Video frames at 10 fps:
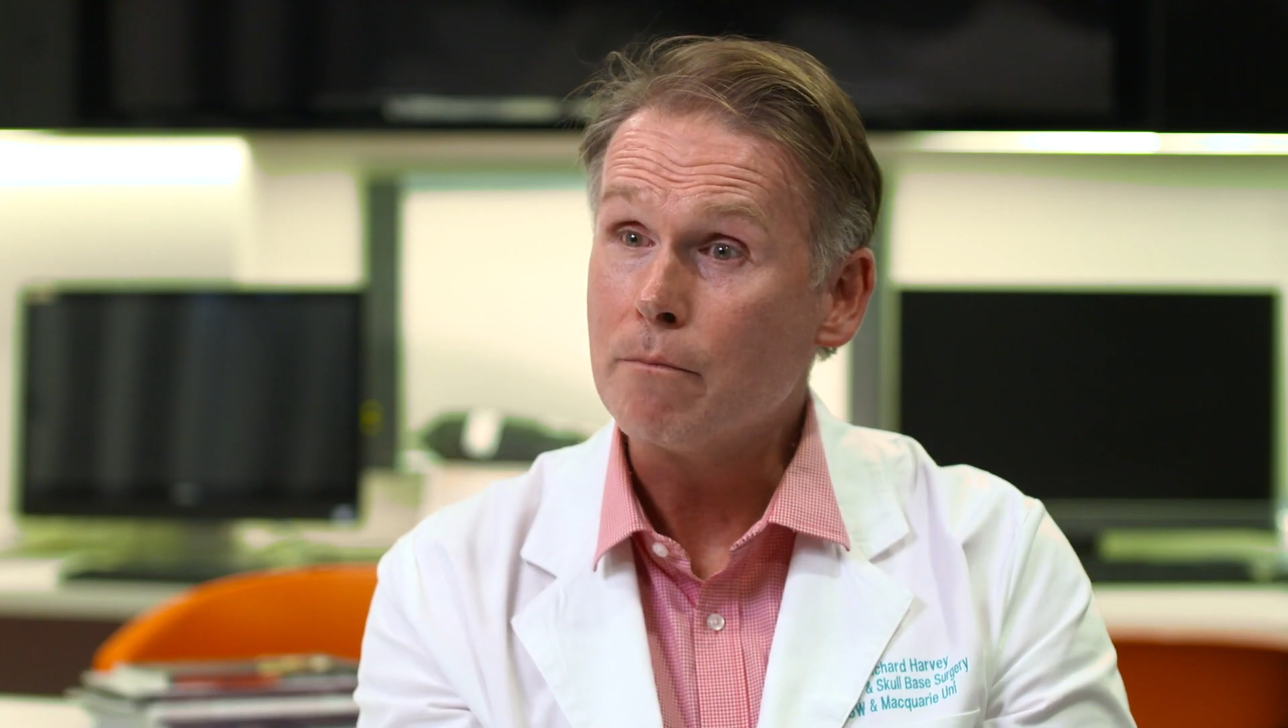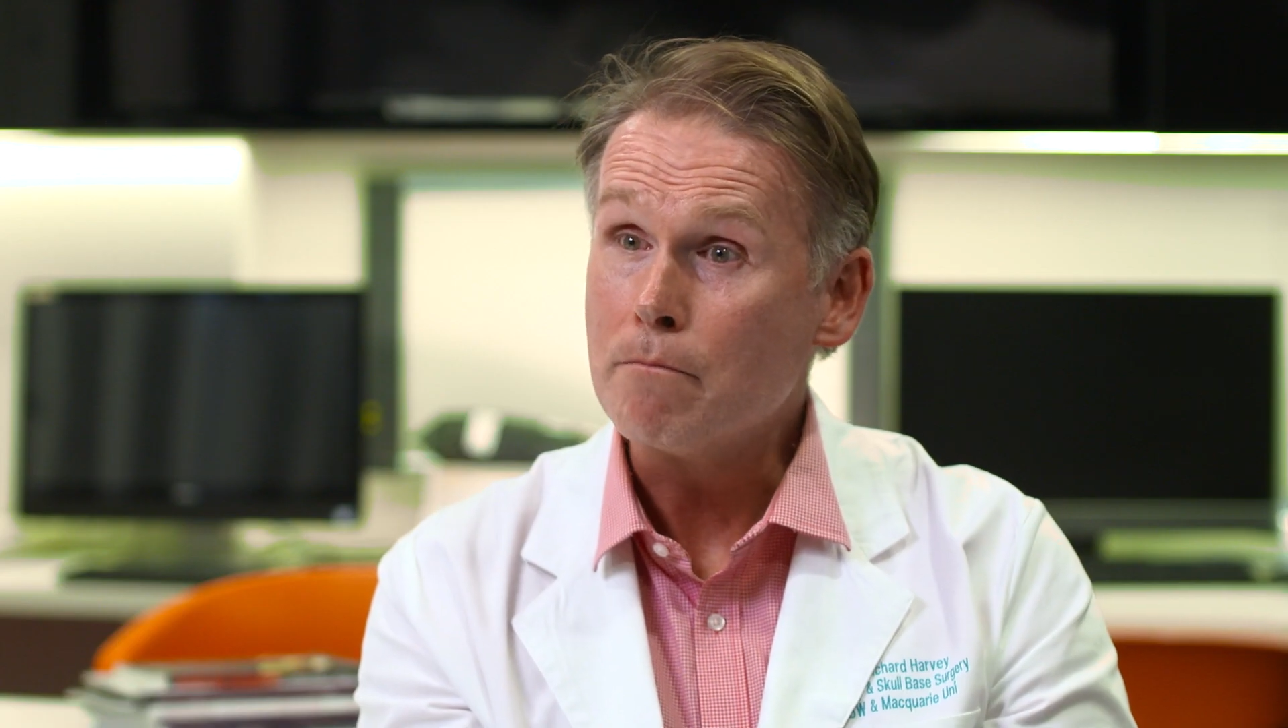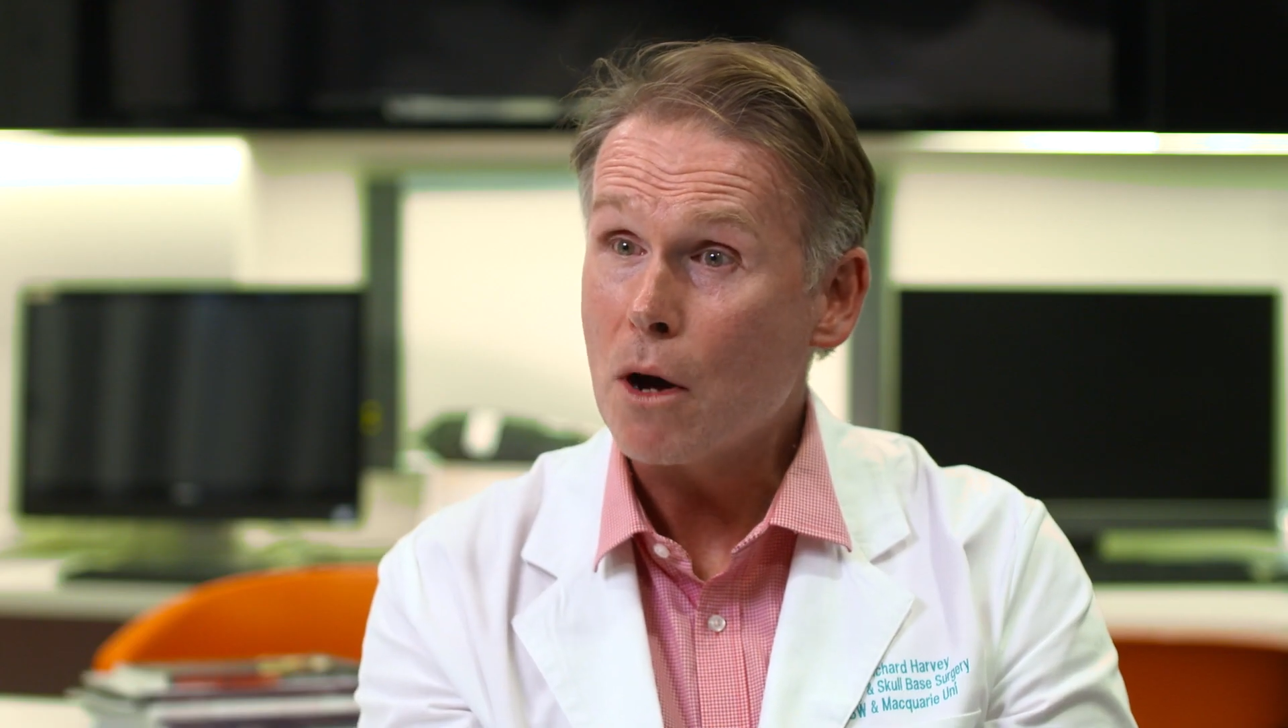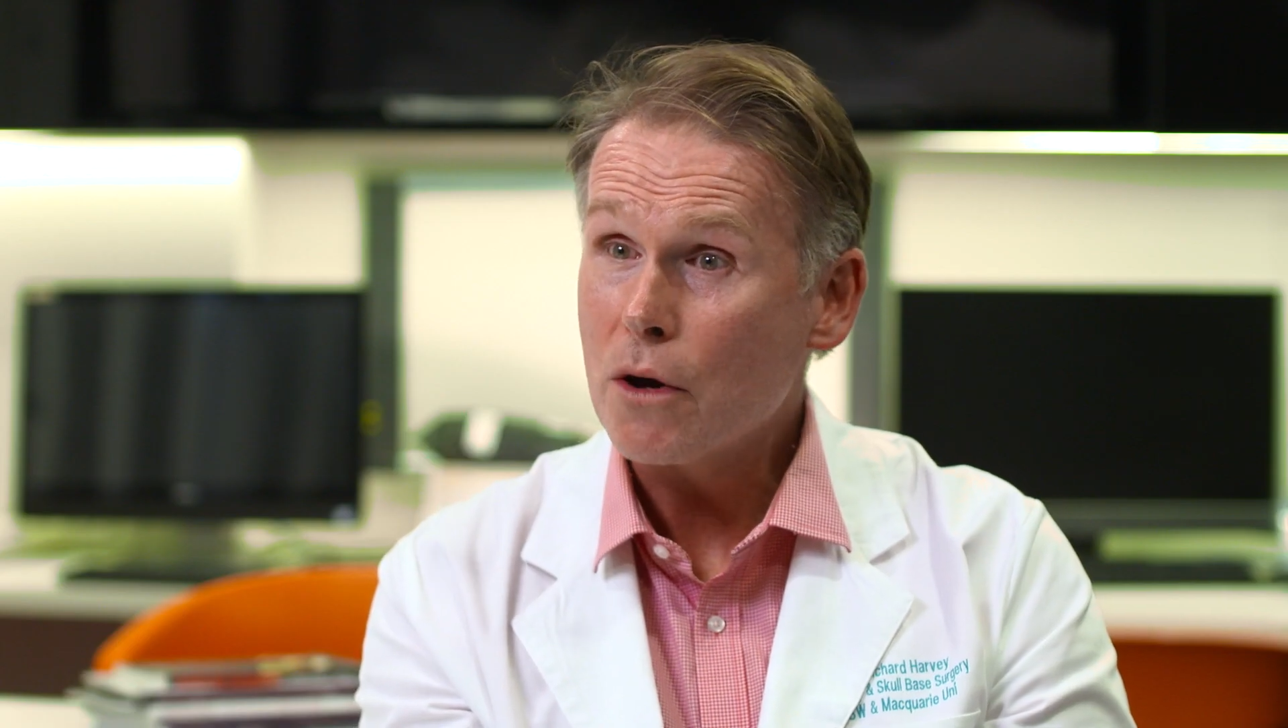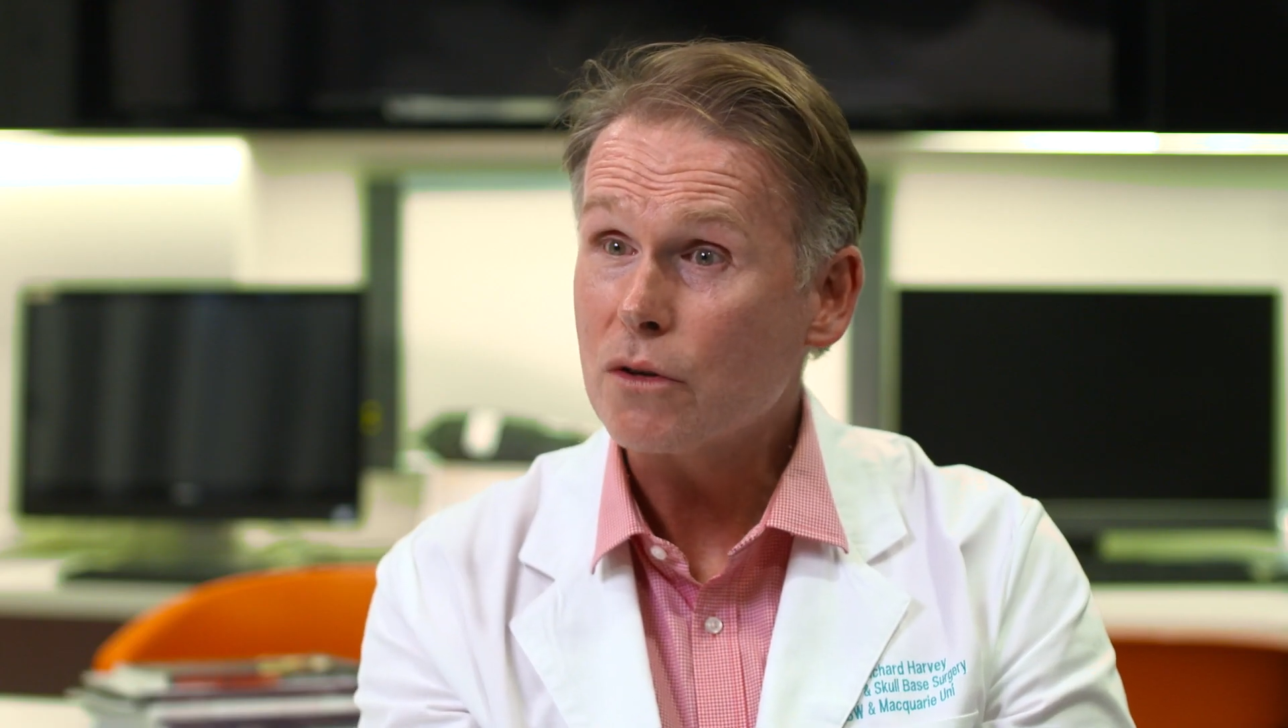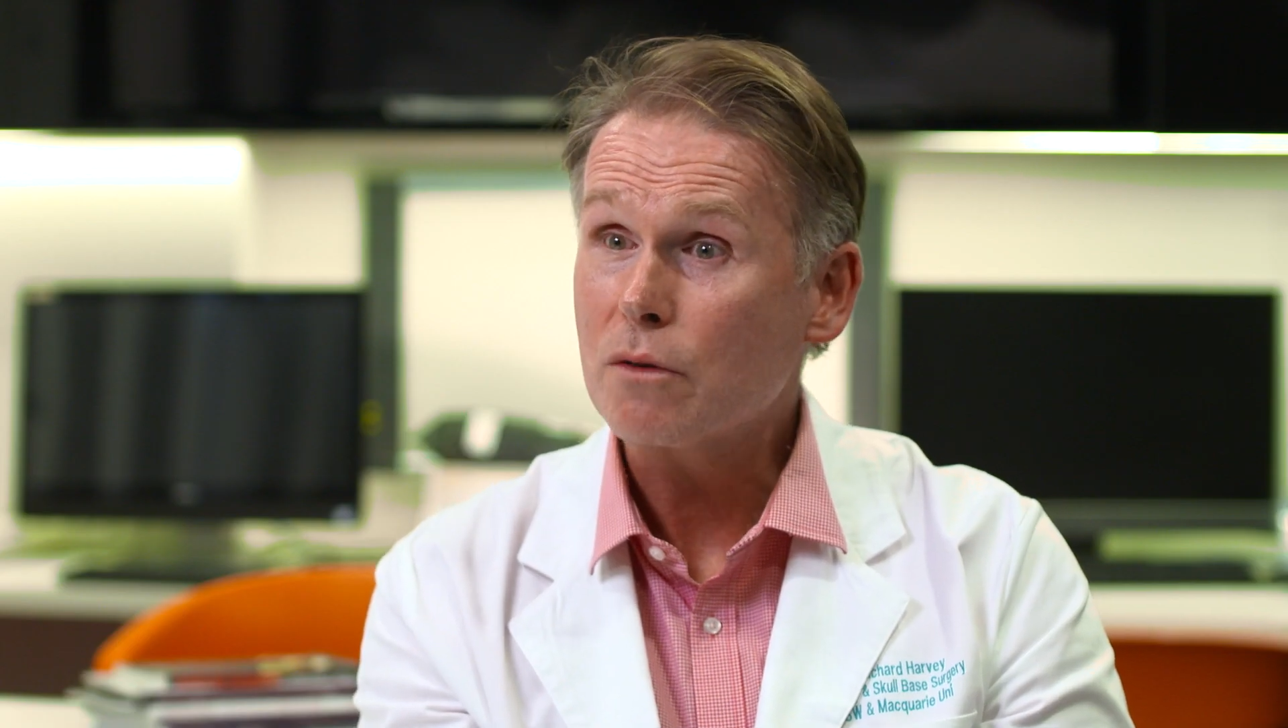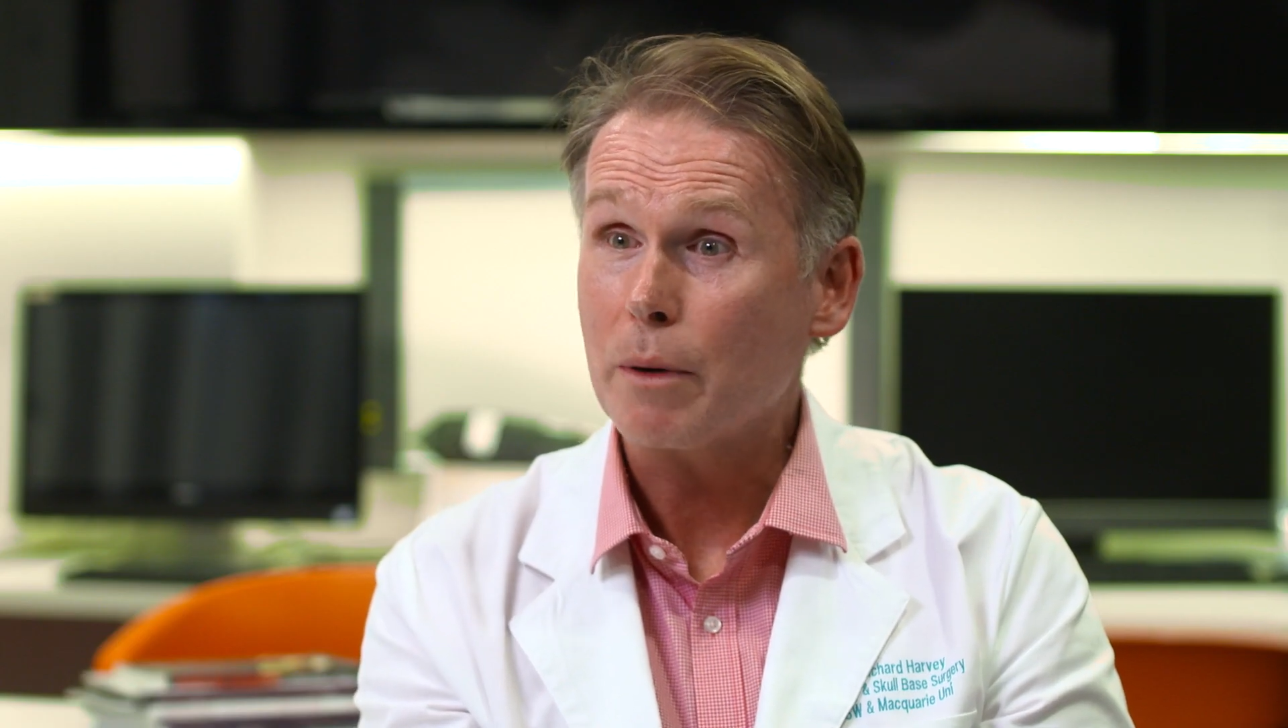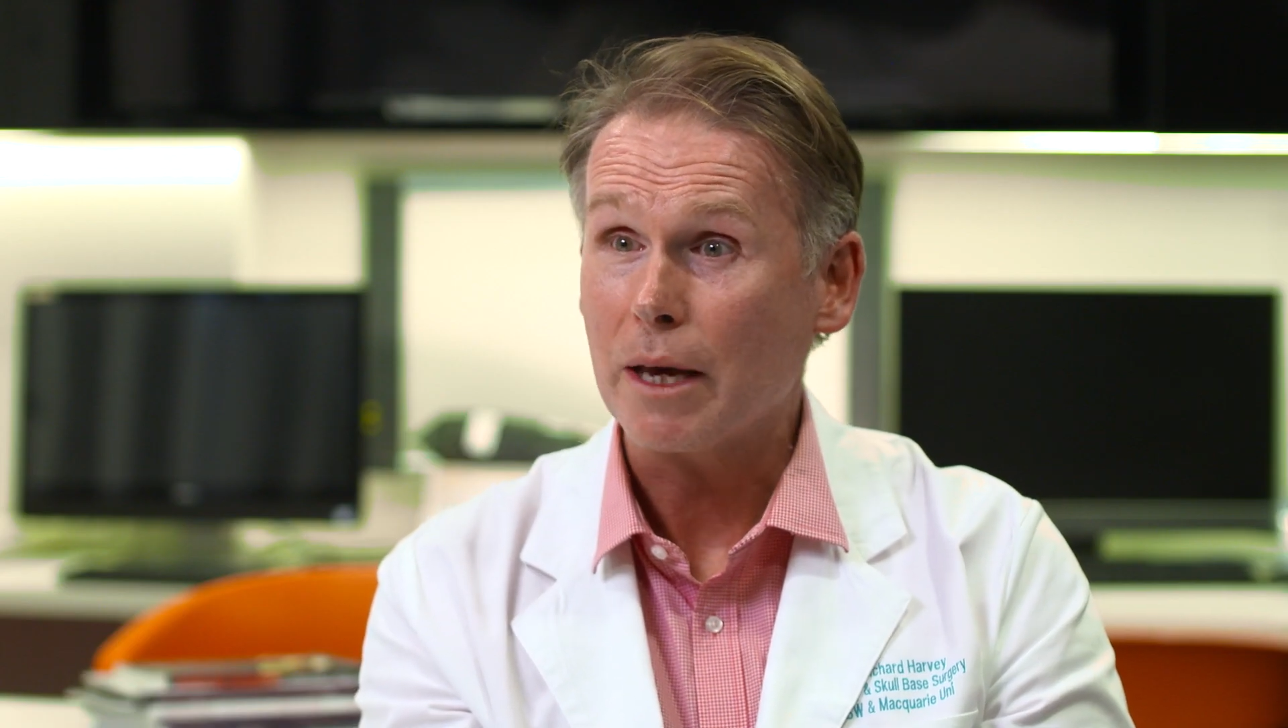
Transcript: most